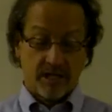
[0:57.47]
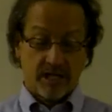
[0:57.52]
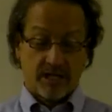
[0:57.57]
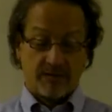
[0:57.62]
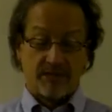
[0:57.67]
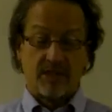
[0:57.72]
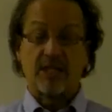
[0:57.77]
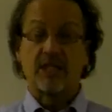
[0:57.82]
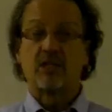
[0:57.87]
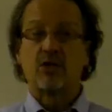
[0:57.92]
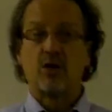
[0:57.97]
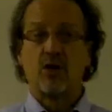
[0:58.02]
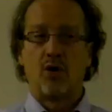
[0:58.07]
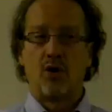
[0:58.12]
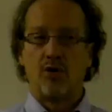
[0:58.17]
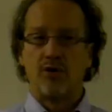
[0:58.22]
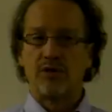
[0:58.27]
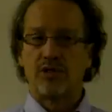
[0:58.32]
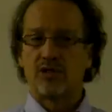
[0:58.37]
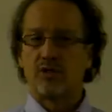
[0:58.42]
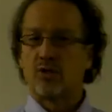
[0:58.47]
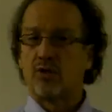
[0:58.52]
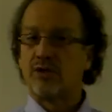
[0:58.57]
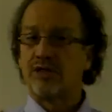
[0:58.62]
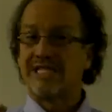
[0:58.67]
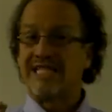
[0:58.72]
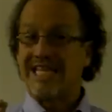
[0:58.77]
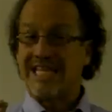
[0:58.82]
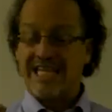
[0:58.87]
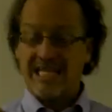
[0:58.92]
If you get cold
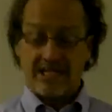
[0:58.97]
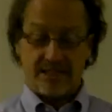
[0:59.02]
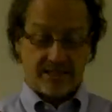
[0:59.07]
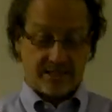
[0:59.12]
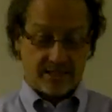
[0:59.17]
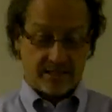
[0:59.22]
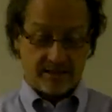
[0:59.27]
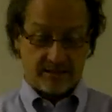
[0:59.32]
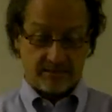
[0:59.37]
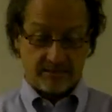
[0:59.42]
sores easy,